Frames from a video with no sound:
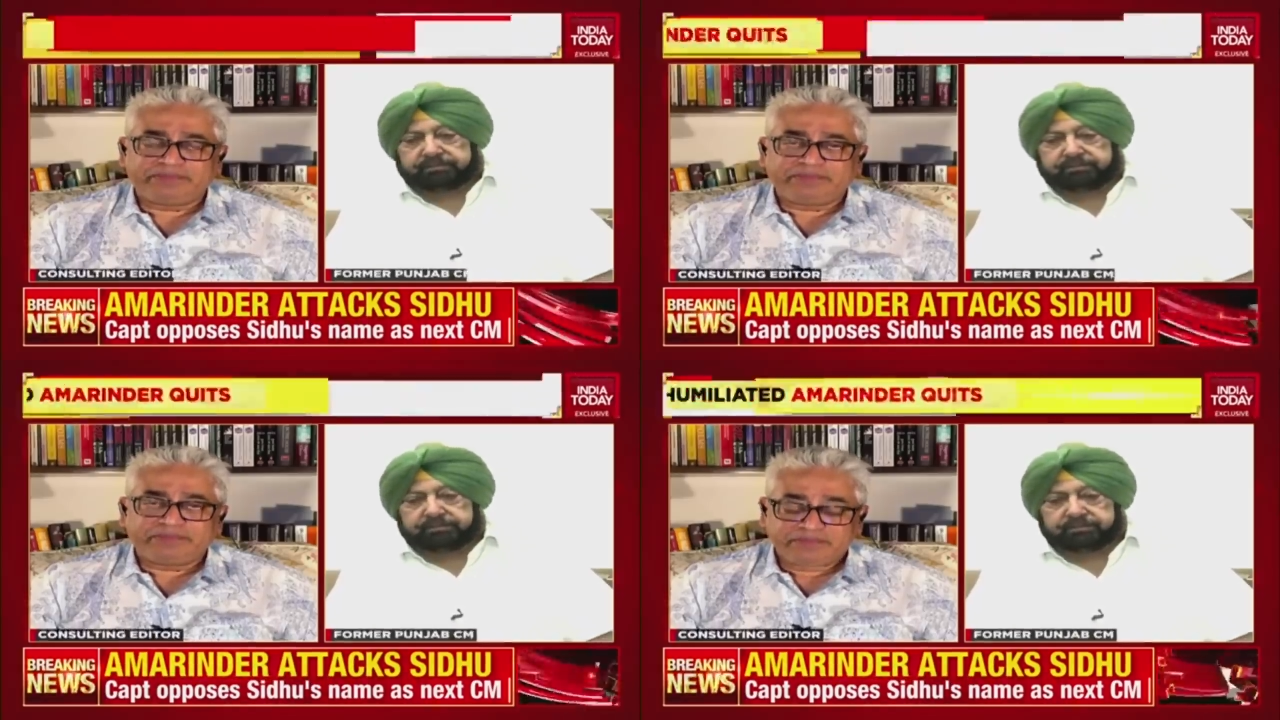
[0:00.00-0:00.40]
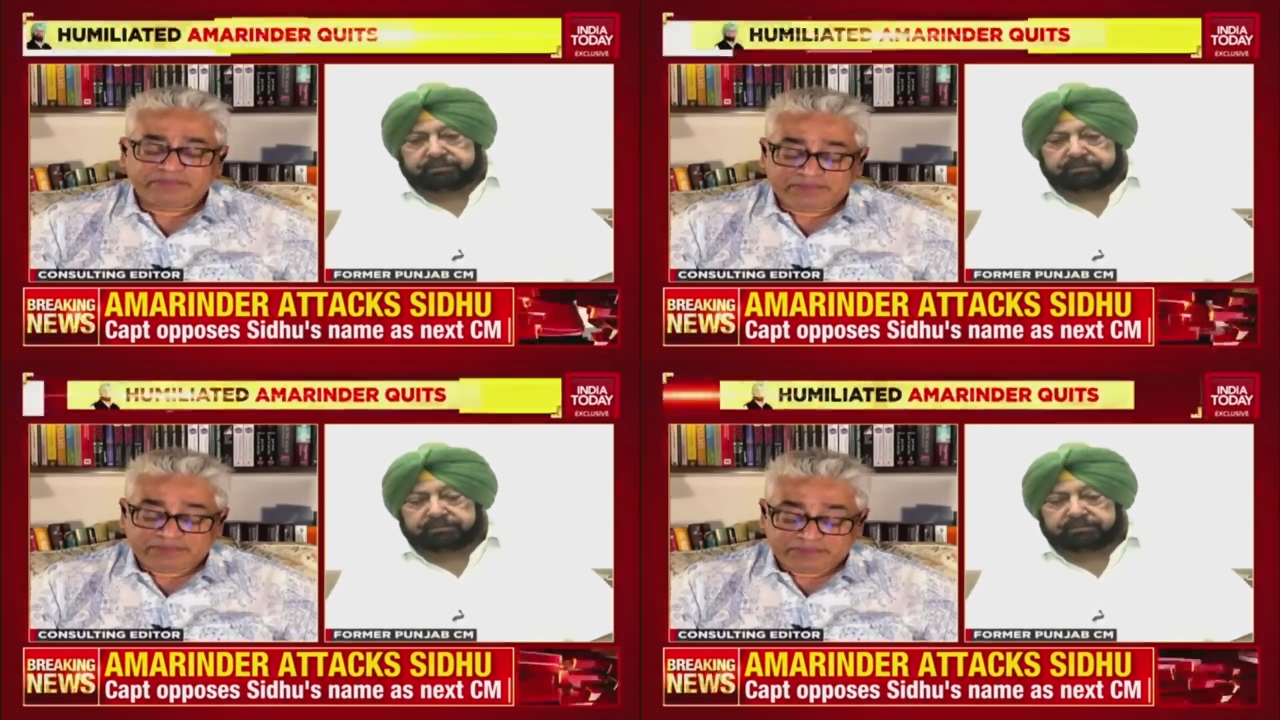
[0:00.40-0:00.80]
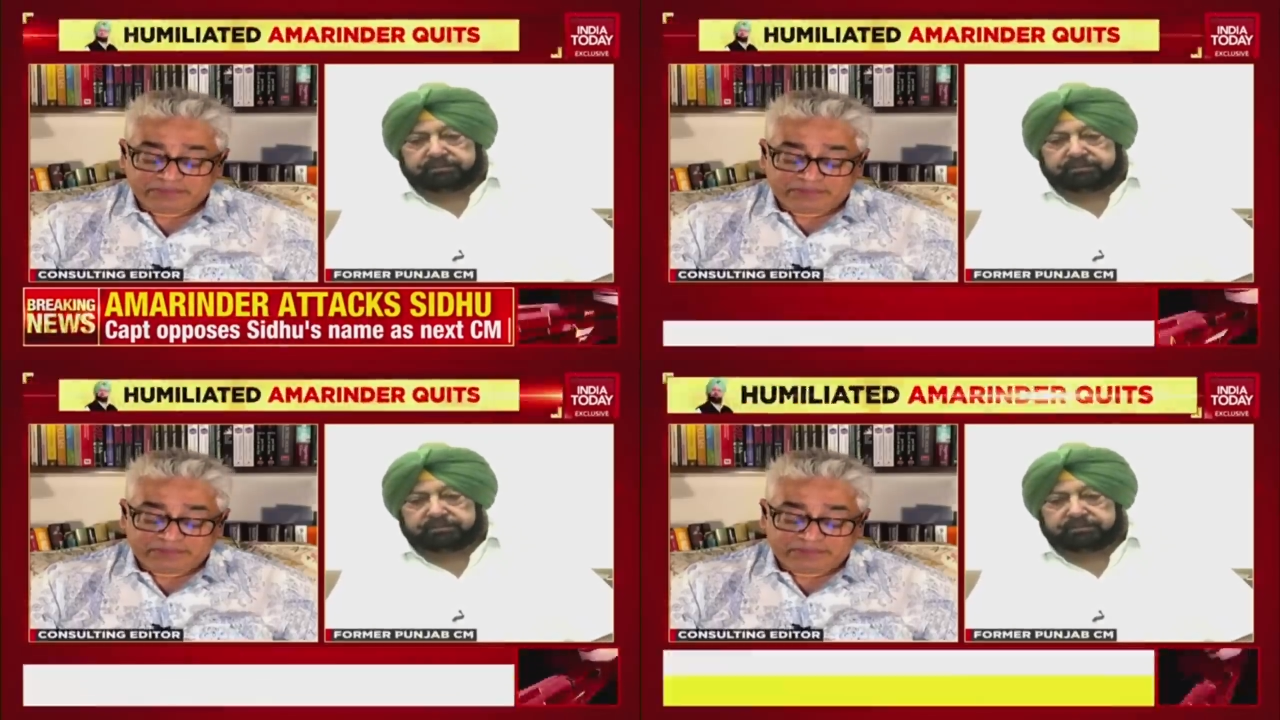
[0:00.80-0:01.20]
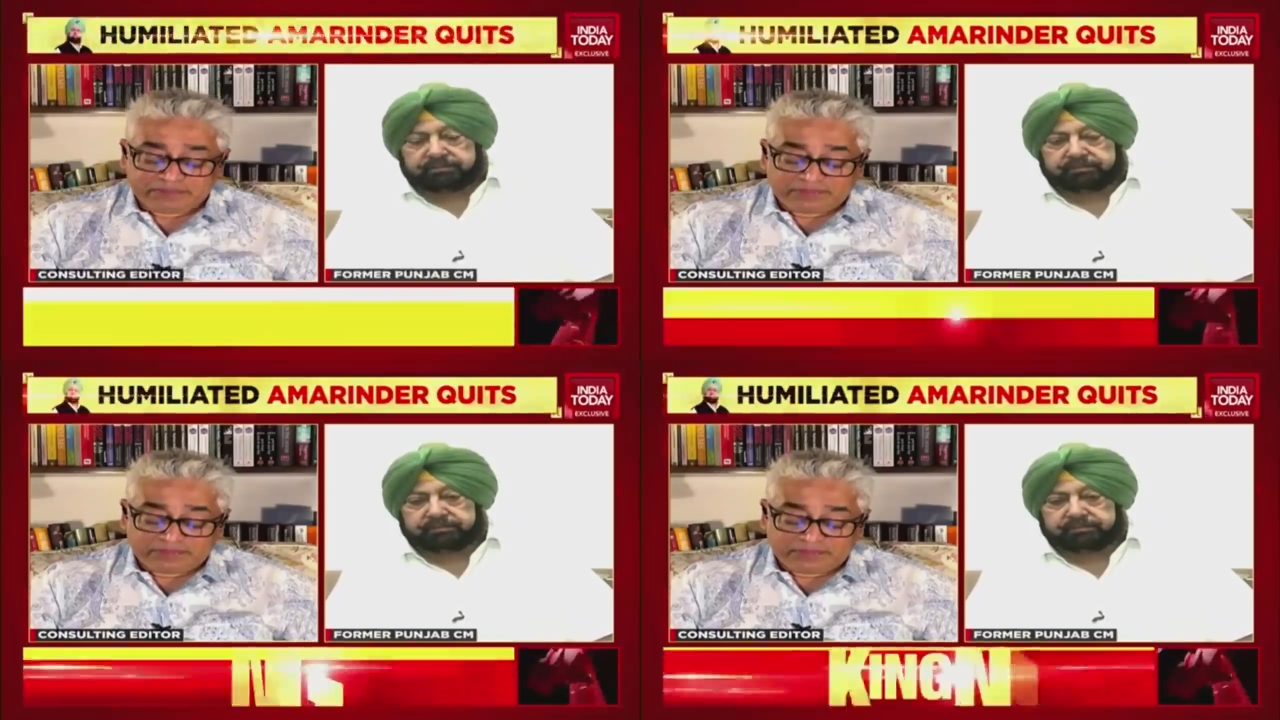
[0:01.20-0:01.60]

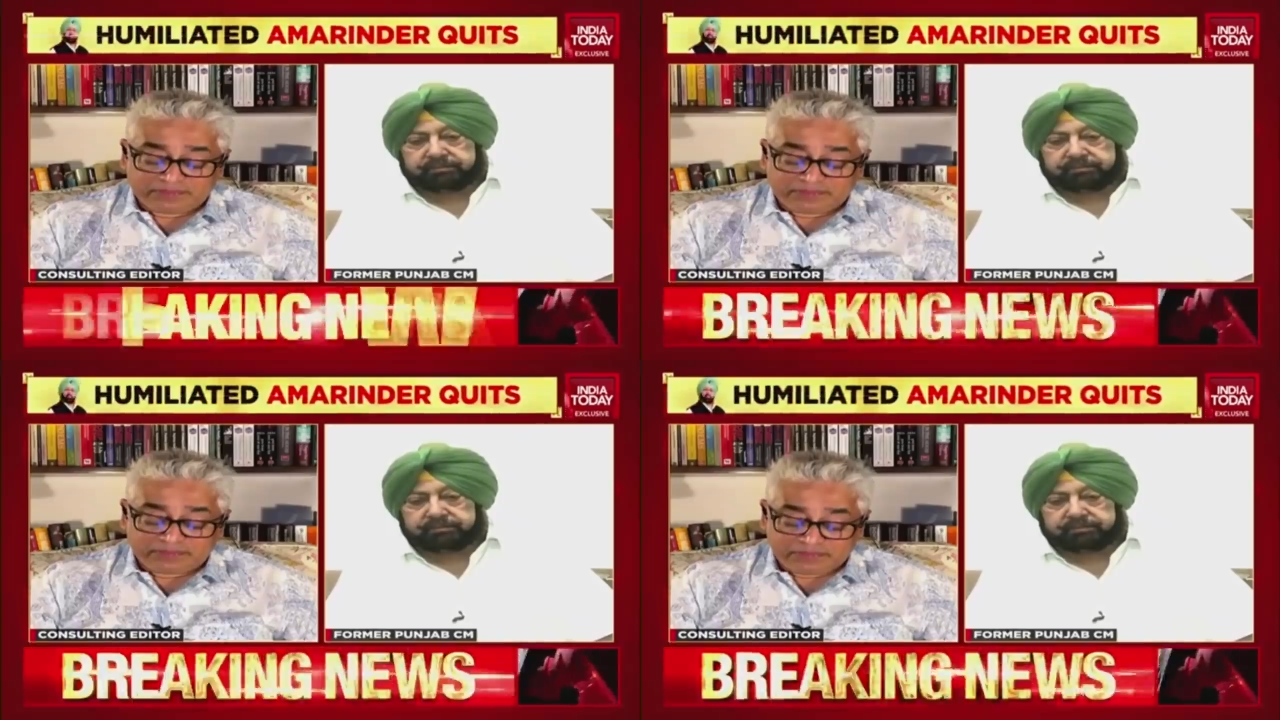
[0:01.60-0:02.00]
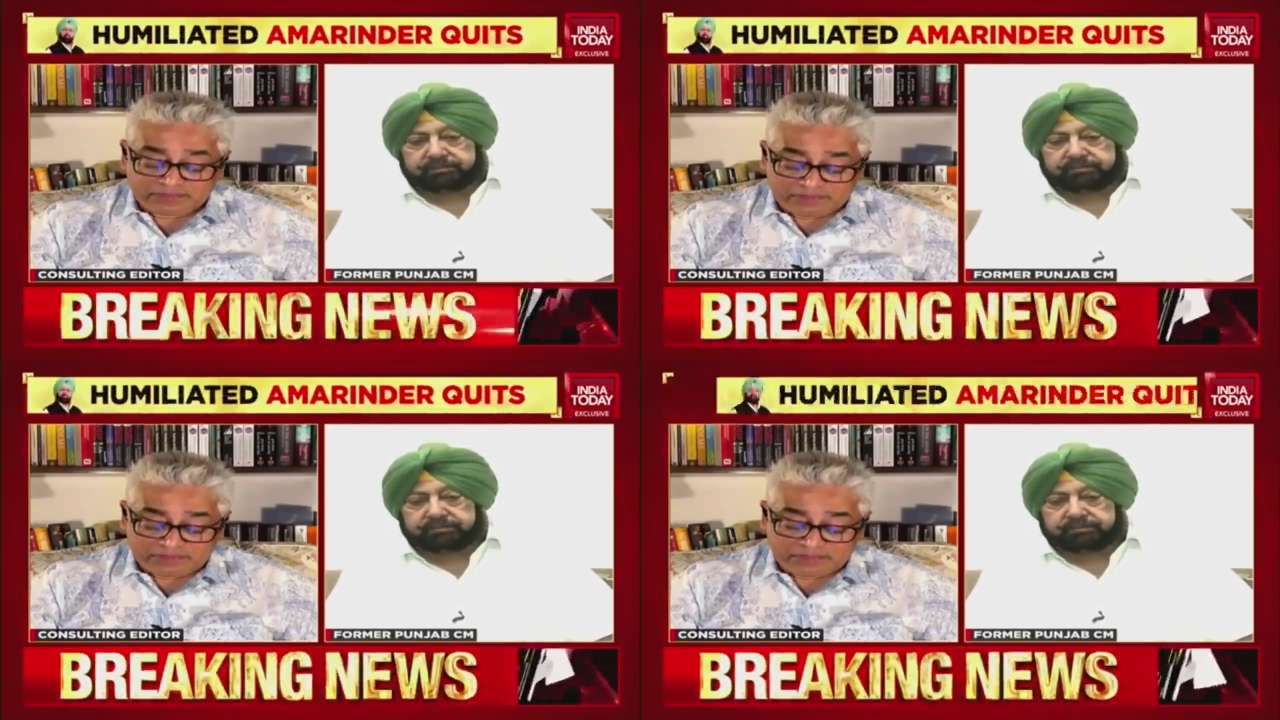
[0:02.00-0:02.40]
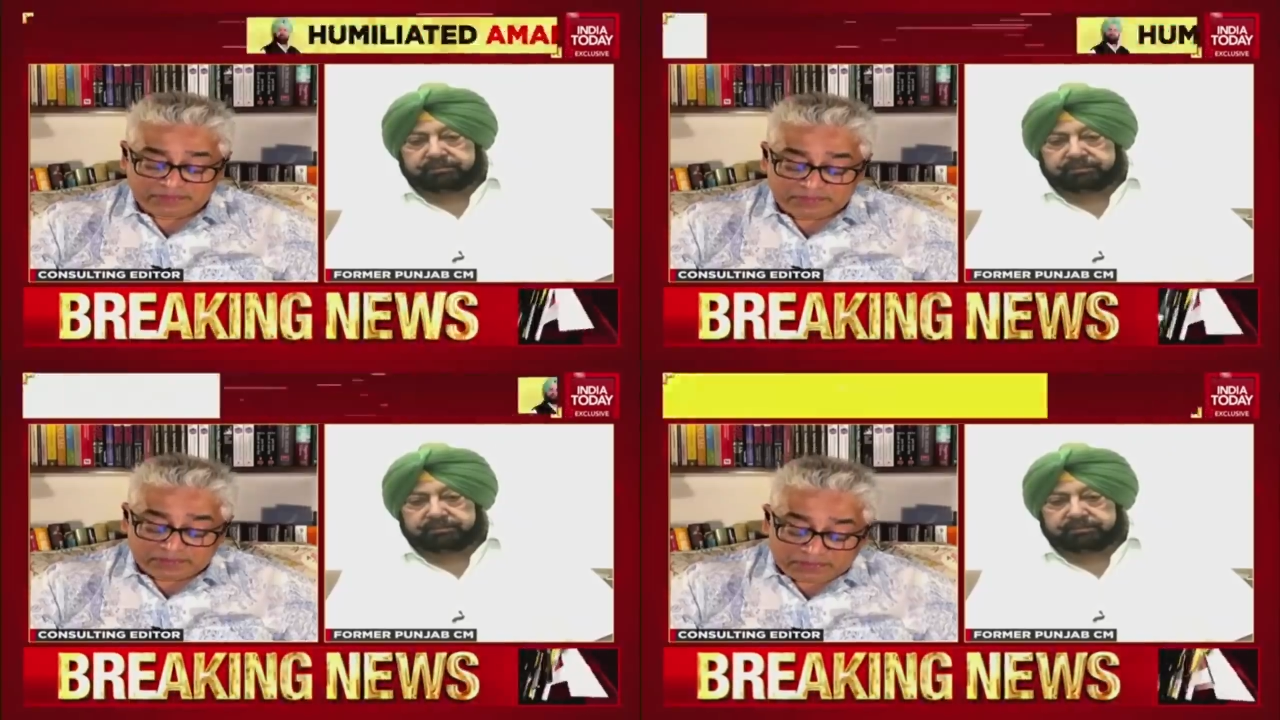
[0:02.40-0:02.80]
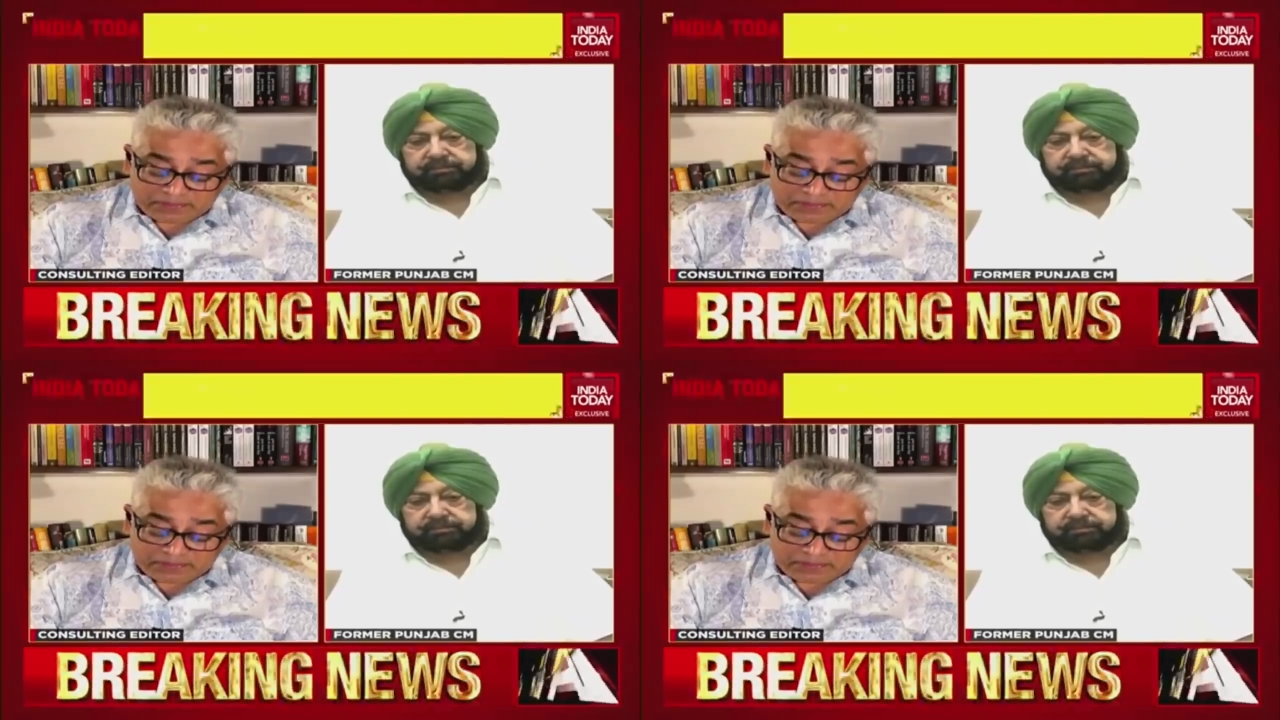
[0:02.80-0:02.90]
(silence)